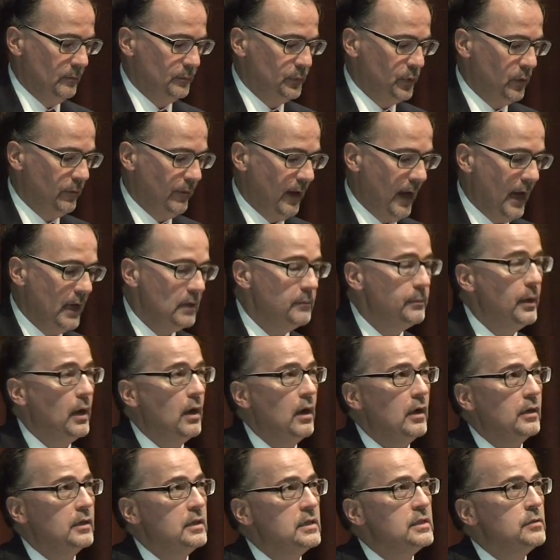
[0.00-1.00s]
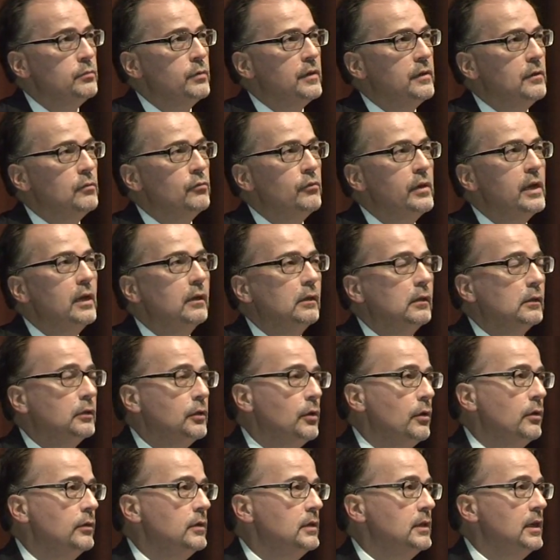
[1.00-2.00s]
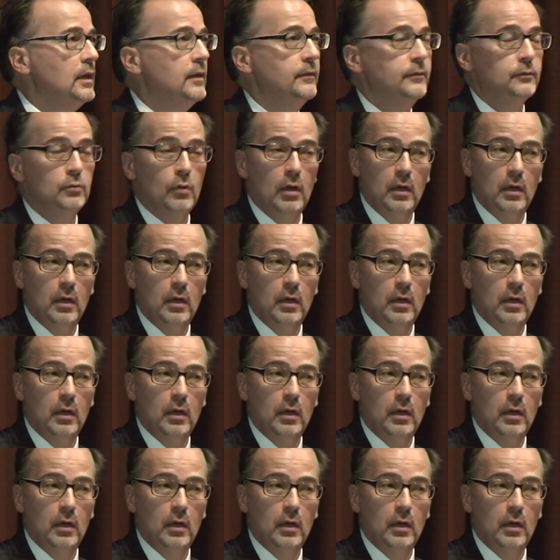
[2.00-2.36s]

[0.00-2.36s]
provide parties with a real alternative